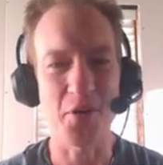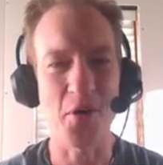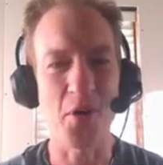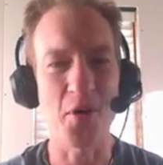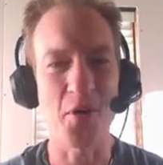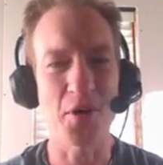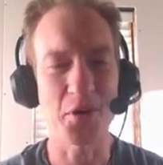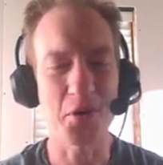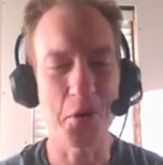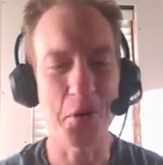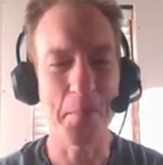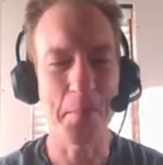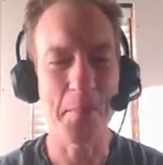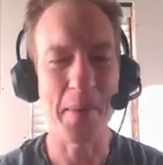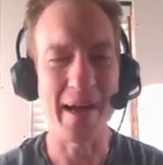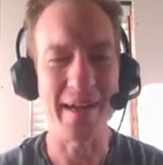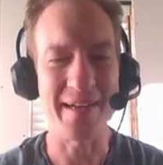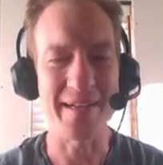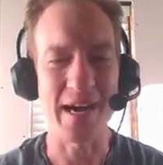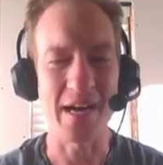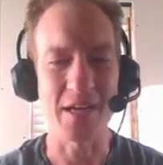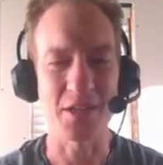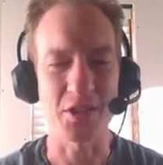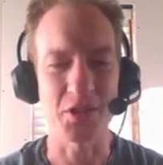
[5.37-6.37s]
article by
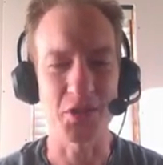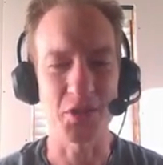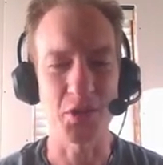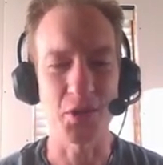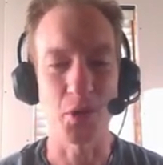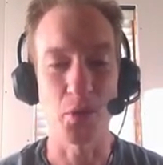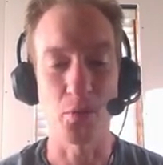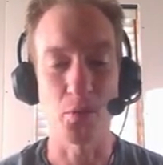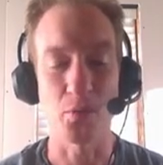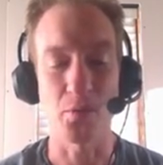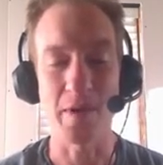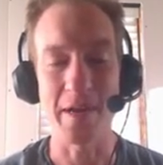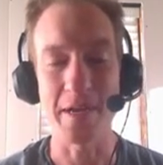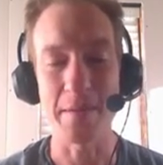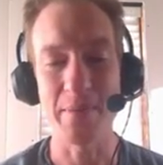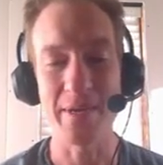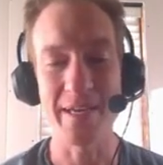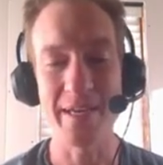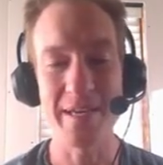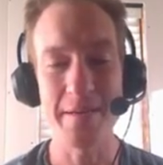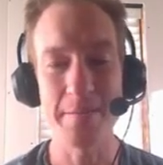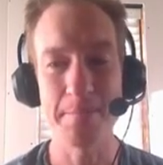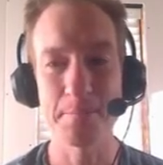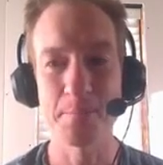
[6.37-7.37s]
Dr. Ray
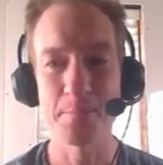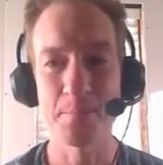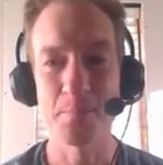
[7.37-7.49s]
Peat.